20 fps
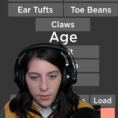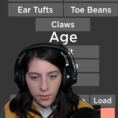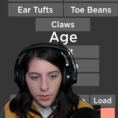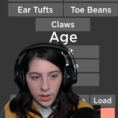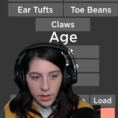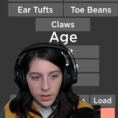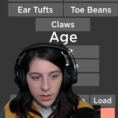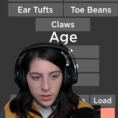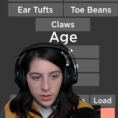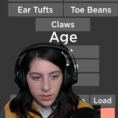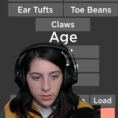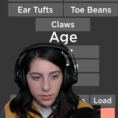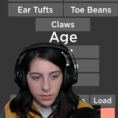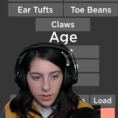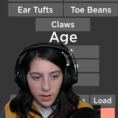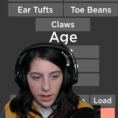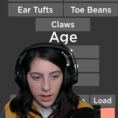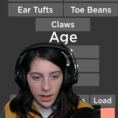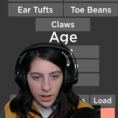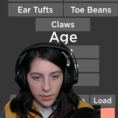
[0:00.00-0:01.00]
We can do
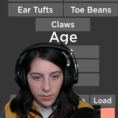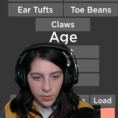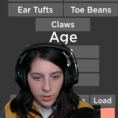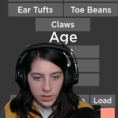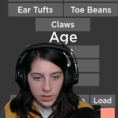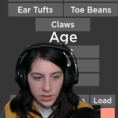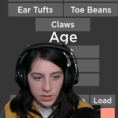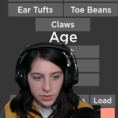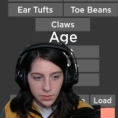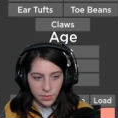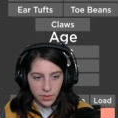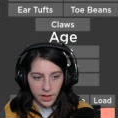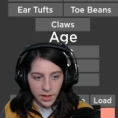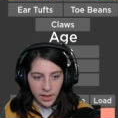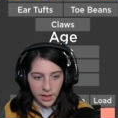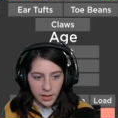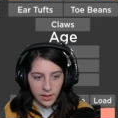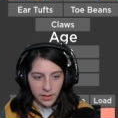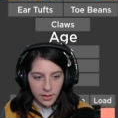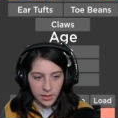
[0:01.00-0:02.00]
the head ones
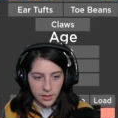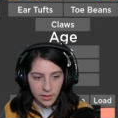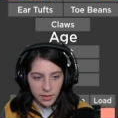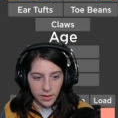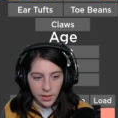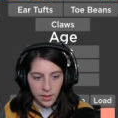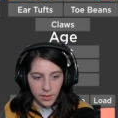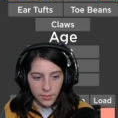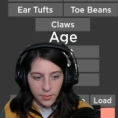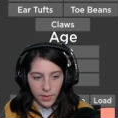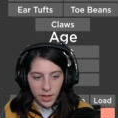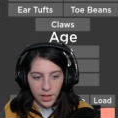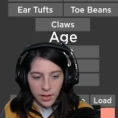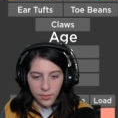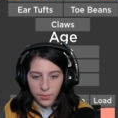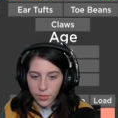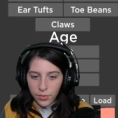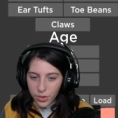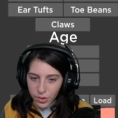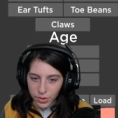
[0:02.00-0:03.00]
white. Make
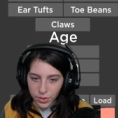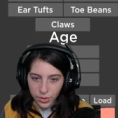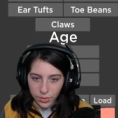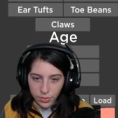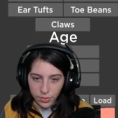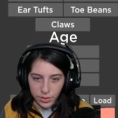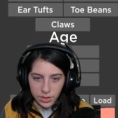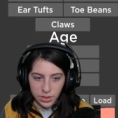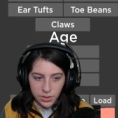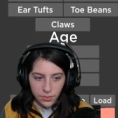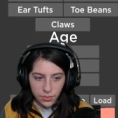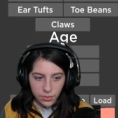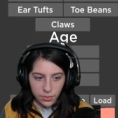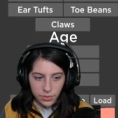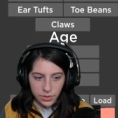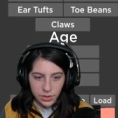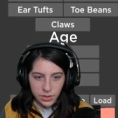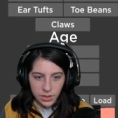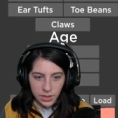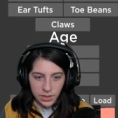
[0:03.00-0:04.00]
them more
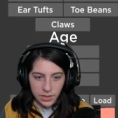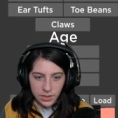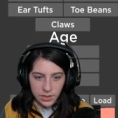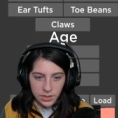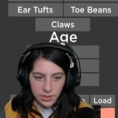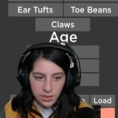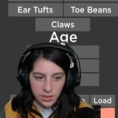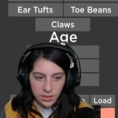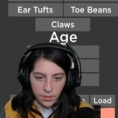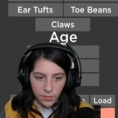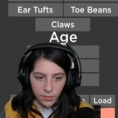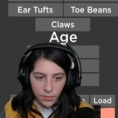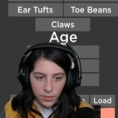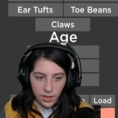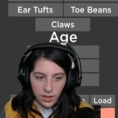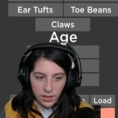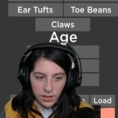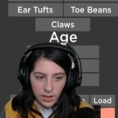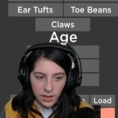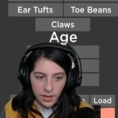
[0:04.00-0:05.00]
noticeable since
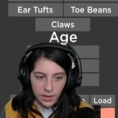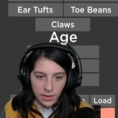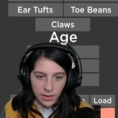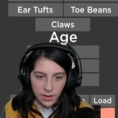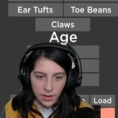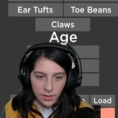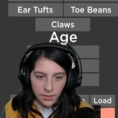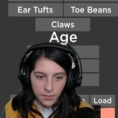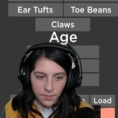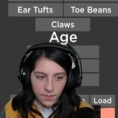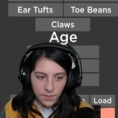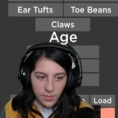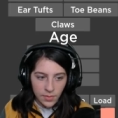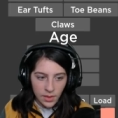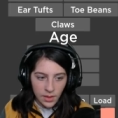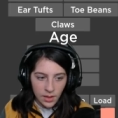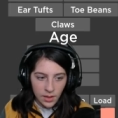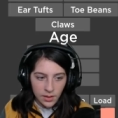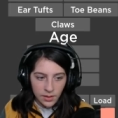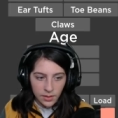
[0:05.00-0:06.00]
we did them
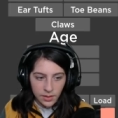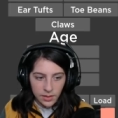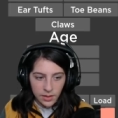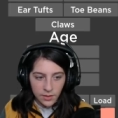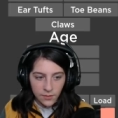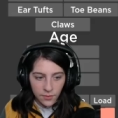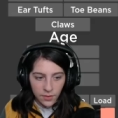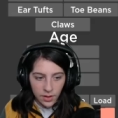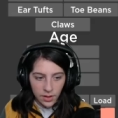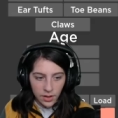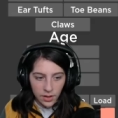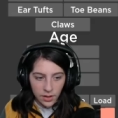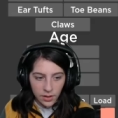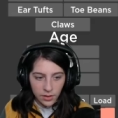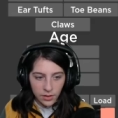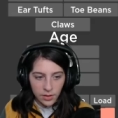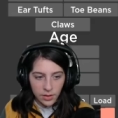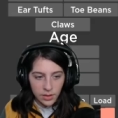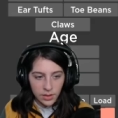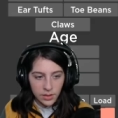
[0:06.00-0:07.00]
a different
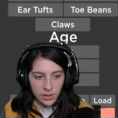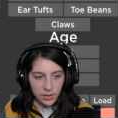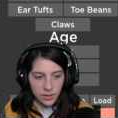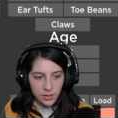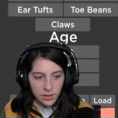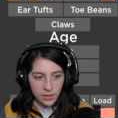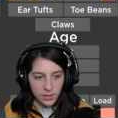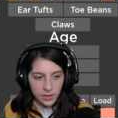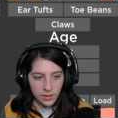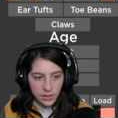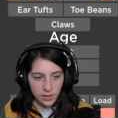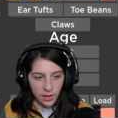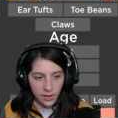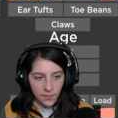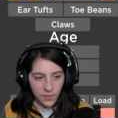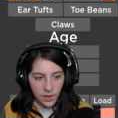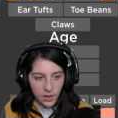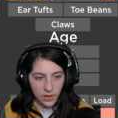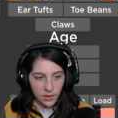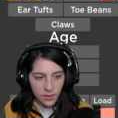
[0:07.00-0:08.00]
color.
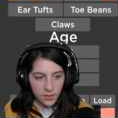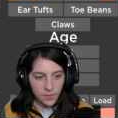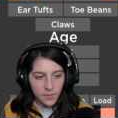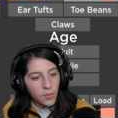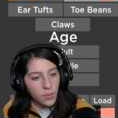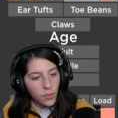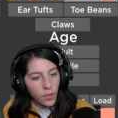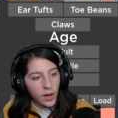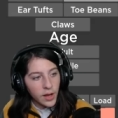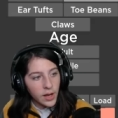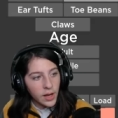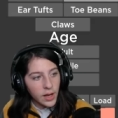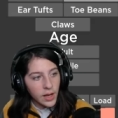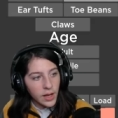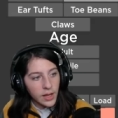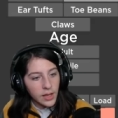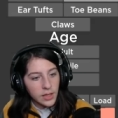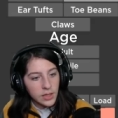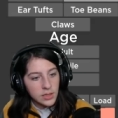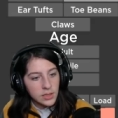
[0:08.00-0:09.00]
There we go. White
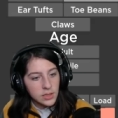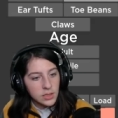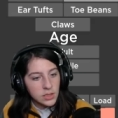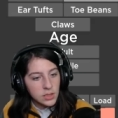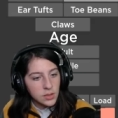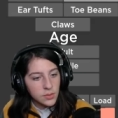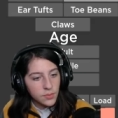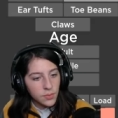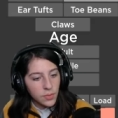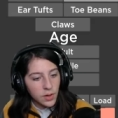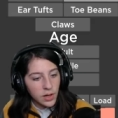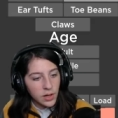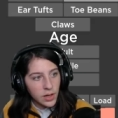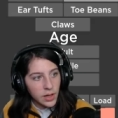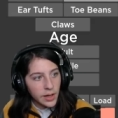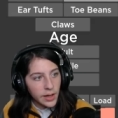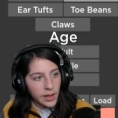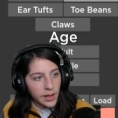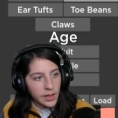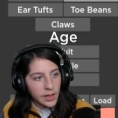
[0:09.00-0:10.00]
eyes, brown
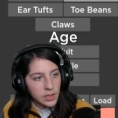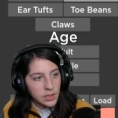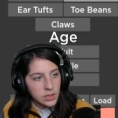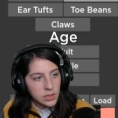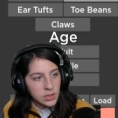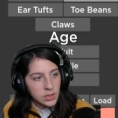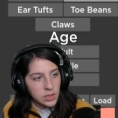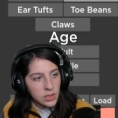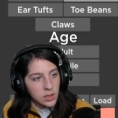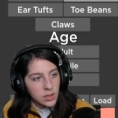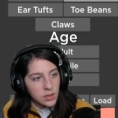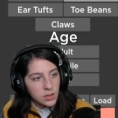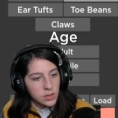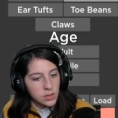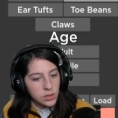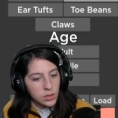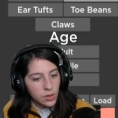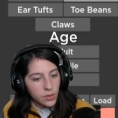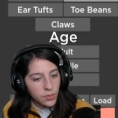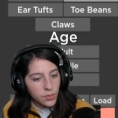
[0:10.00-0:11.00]
eyes.
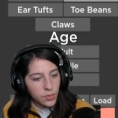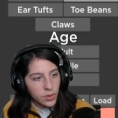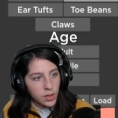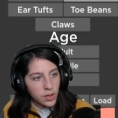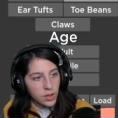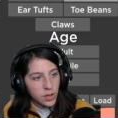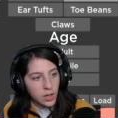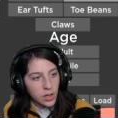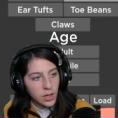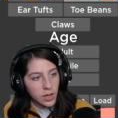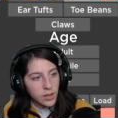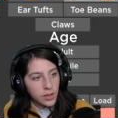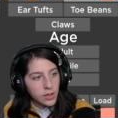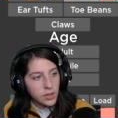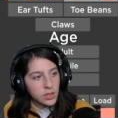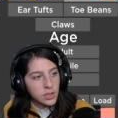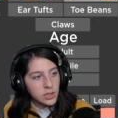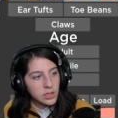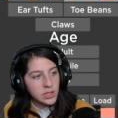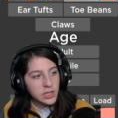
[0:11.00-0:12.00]
There's no more other
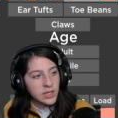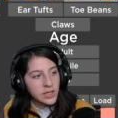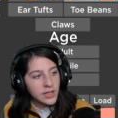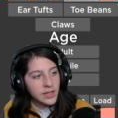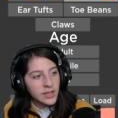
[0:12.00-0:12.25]
colors.